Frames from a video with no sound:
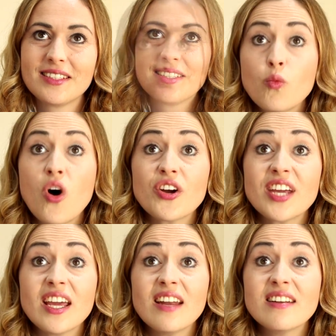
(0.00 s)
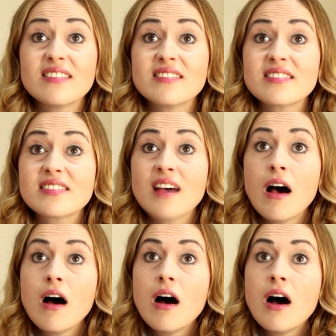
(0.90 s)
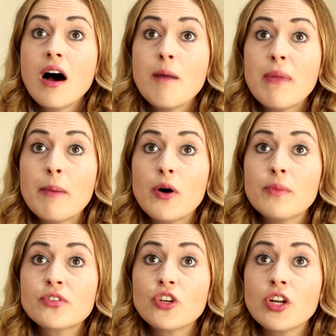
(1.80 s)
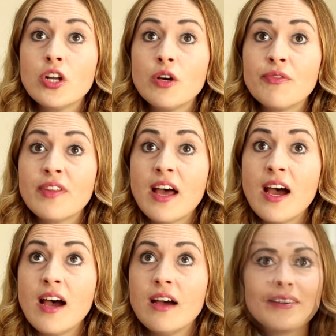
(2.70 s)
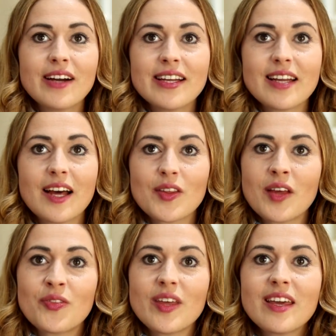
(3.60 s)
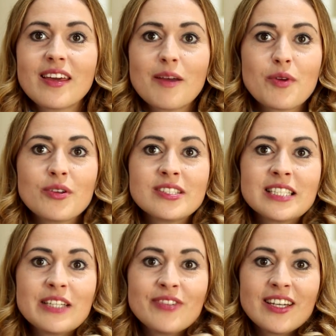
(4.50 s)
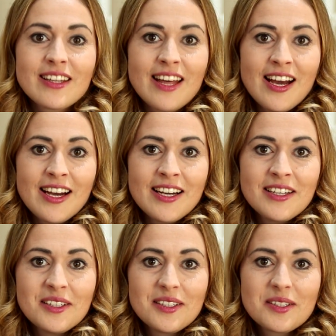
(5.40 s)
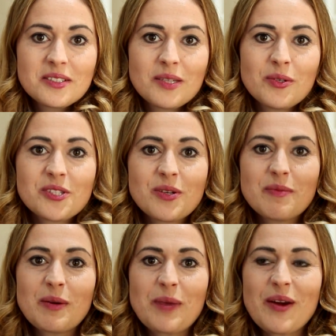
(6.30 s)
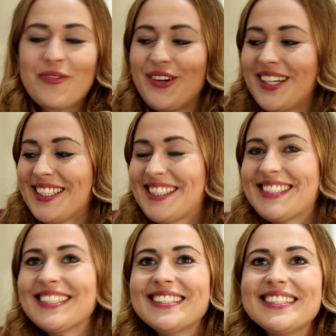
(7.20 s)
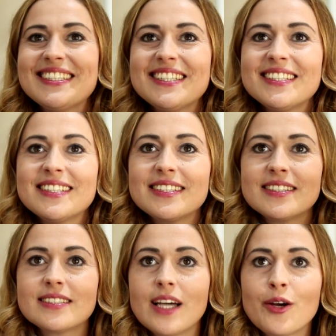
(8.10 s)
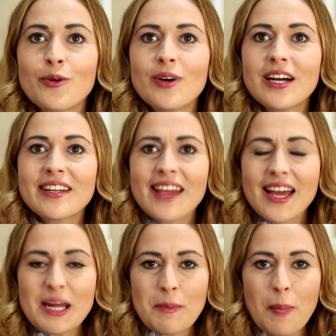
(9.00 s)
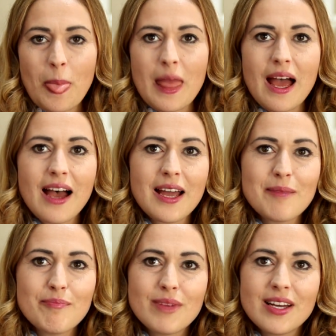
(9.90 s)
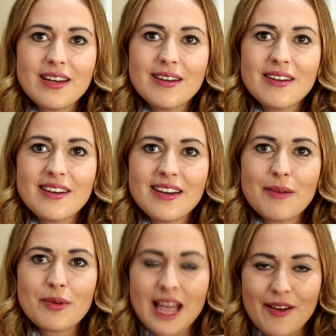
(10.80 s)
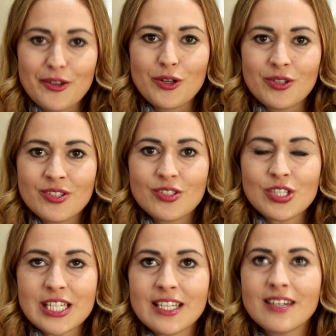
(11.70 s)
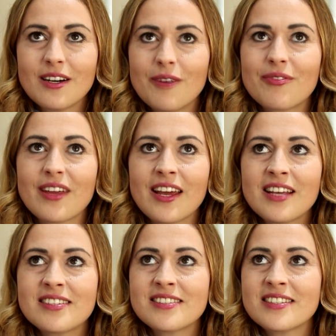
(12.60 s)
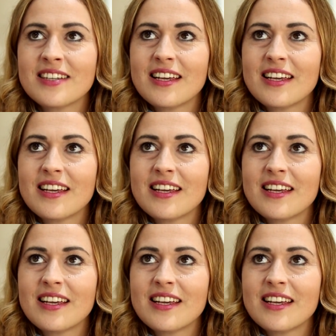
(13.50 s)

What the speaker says: Watkins! What? My mum's gonna love that! Right, I think I'm going to leave it at that, because I want to eat my breakfast. So, yeah, I'm gonna have a good study of this.